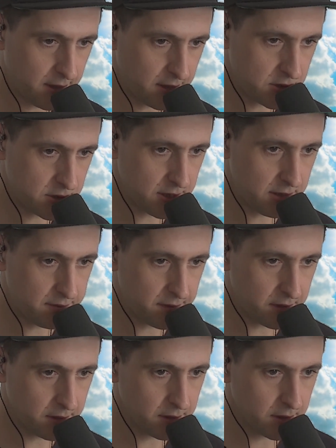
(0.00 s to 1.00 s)
there,
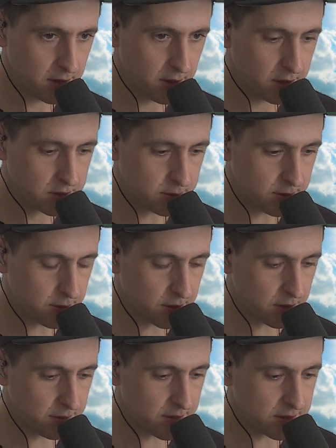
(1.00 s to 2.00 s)
Geneva. So we were,
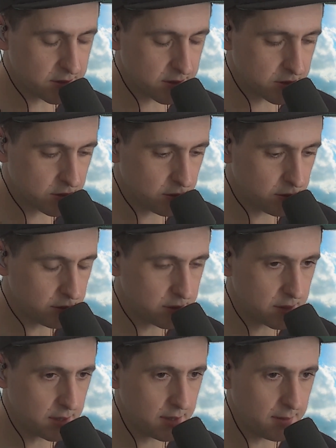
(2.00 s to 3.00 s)
this is
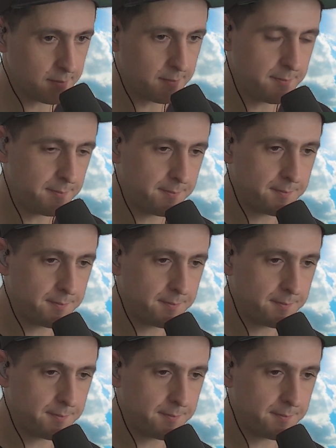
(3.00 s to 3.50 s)
called um,